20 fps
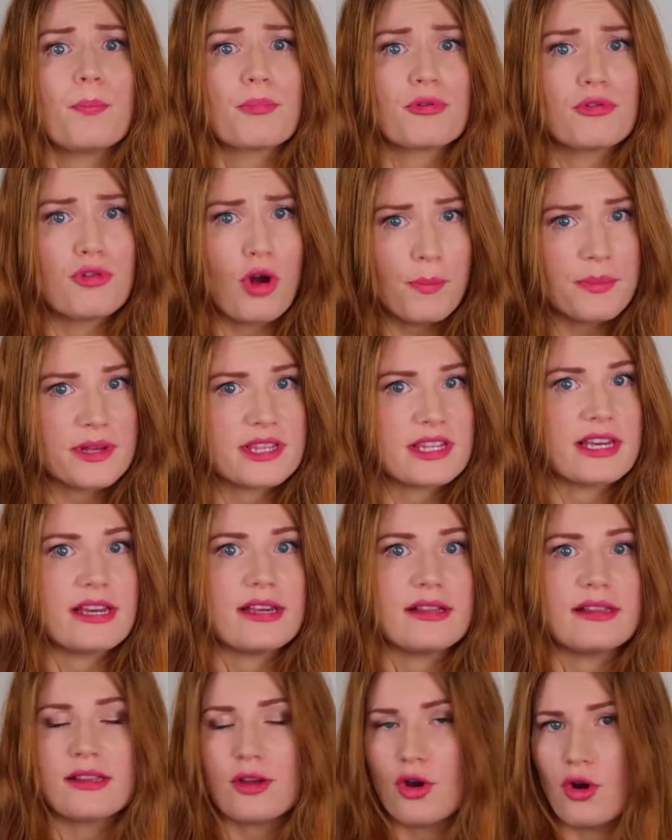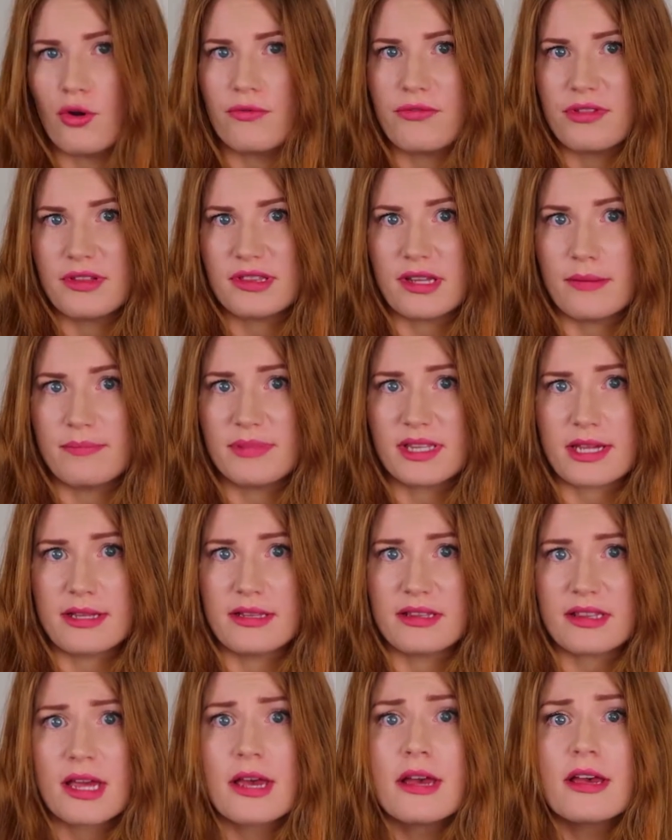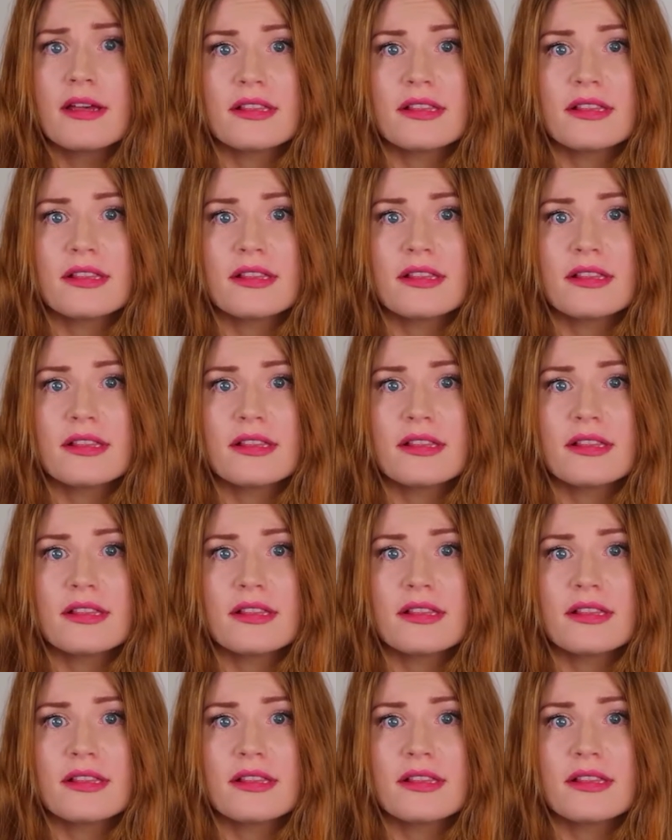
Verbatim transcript: properties of the substance.